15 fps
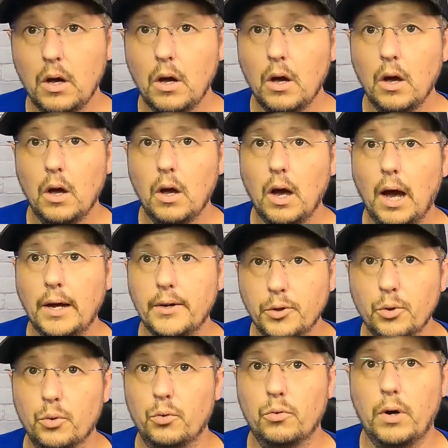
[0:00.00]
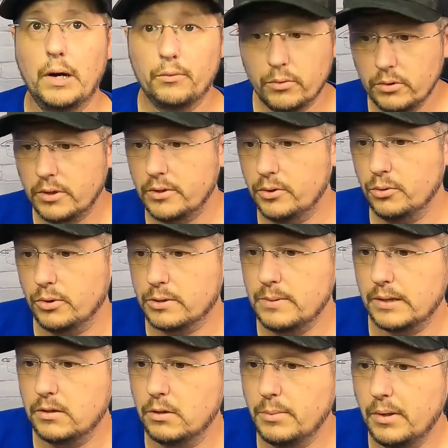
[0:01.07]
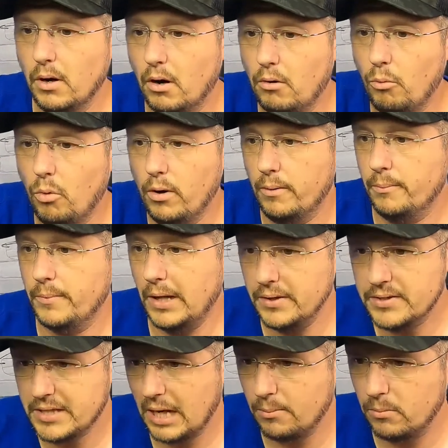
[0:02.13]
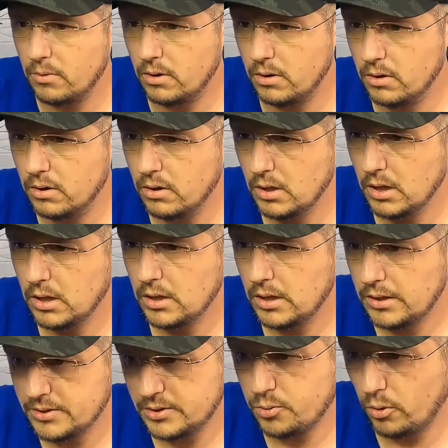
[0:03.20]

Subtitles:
I do. I really do expect there to be an R1. Now, this camera is a 24